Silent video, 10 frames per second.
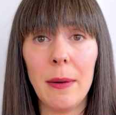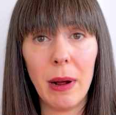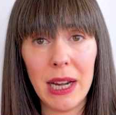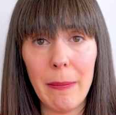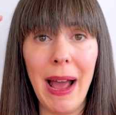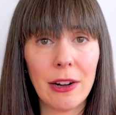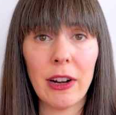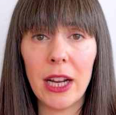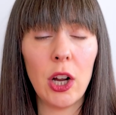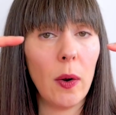and money
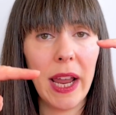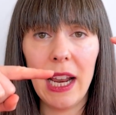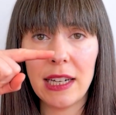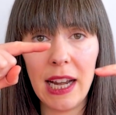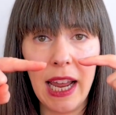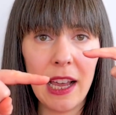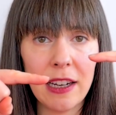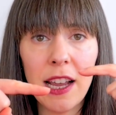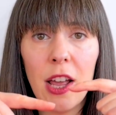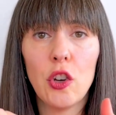mattering go hand in
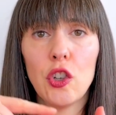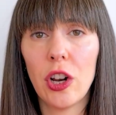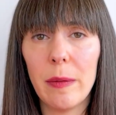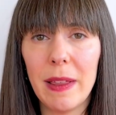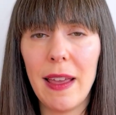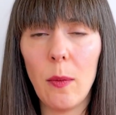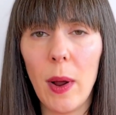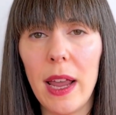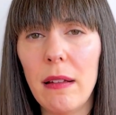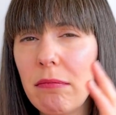hand. Should it be that
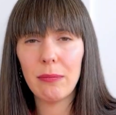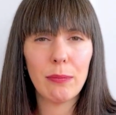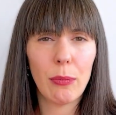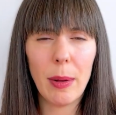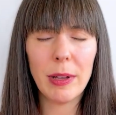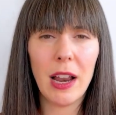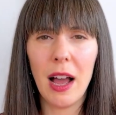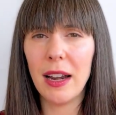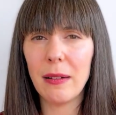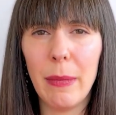way? Probably
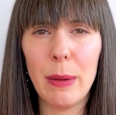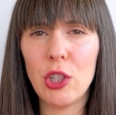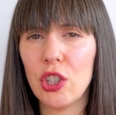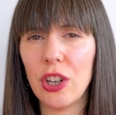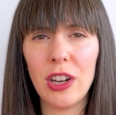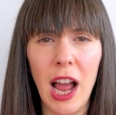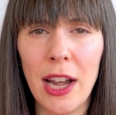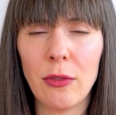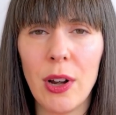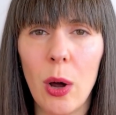not. Maybe should. I
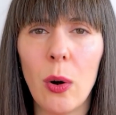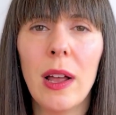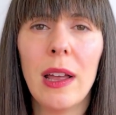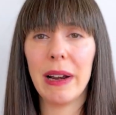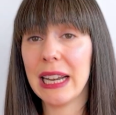don't know, but it